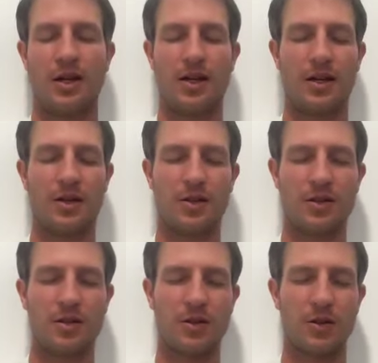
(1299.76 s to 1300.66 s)
and
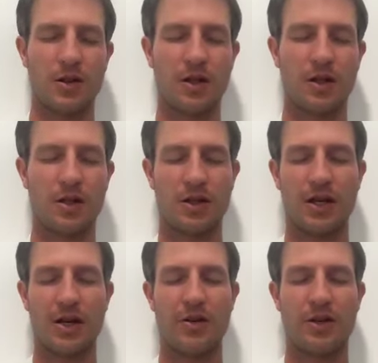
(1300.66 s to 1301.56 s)
slowly
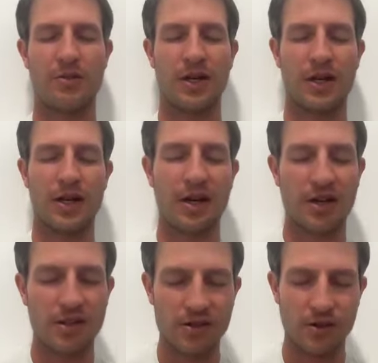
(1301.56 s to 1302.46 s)
allowing my
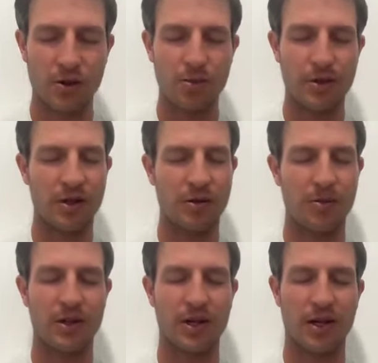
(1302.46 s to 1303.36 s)
eyes to open
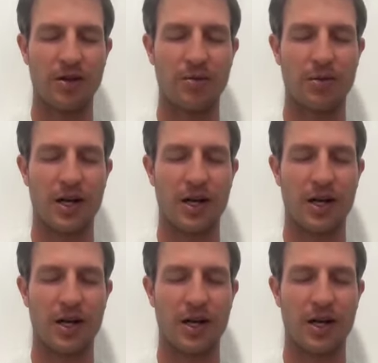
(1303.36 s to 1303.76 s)
up again